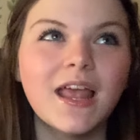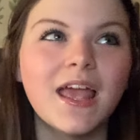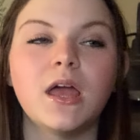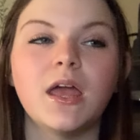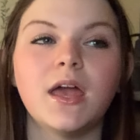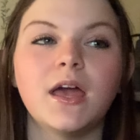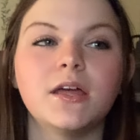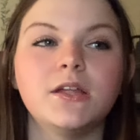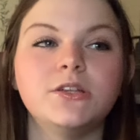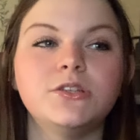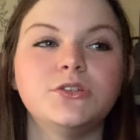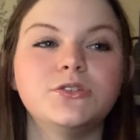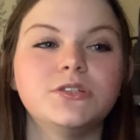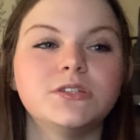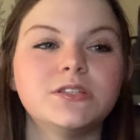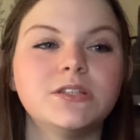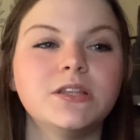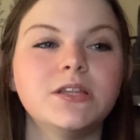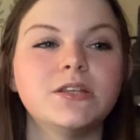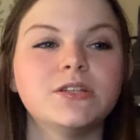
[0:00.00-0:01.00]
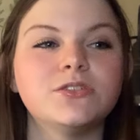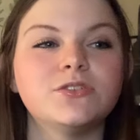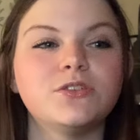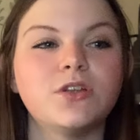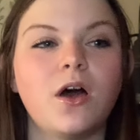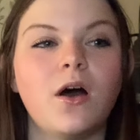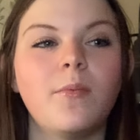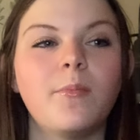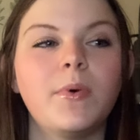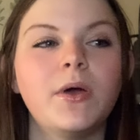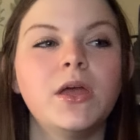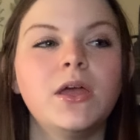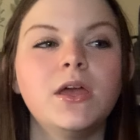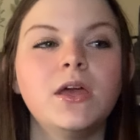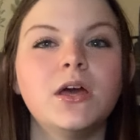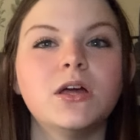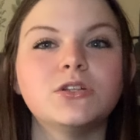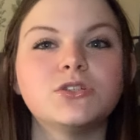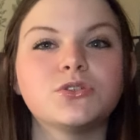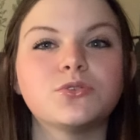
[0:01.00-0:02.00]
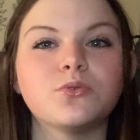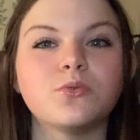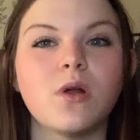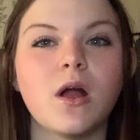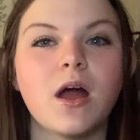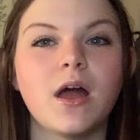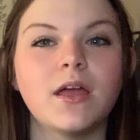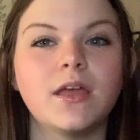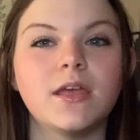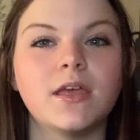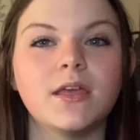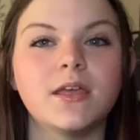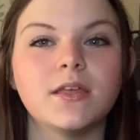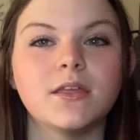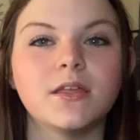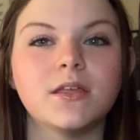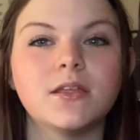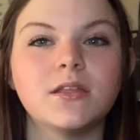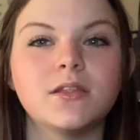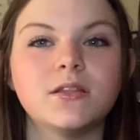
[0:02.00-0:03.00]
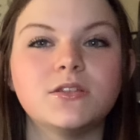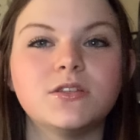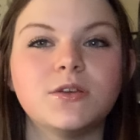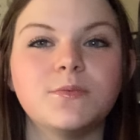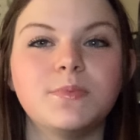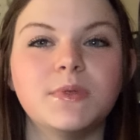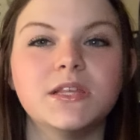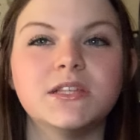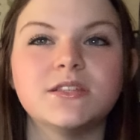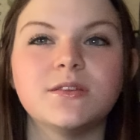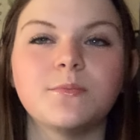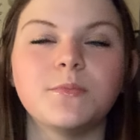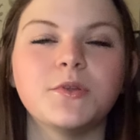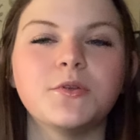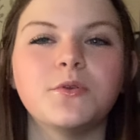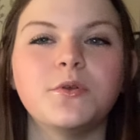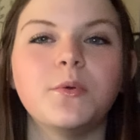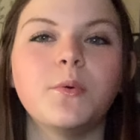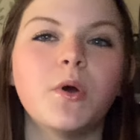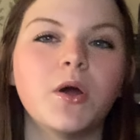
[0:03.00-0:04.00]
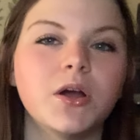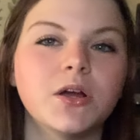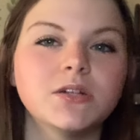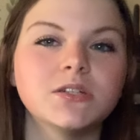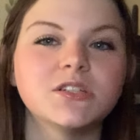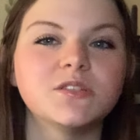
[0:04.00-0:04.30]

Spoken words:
and you just need to stop trying to be someone who you aren't.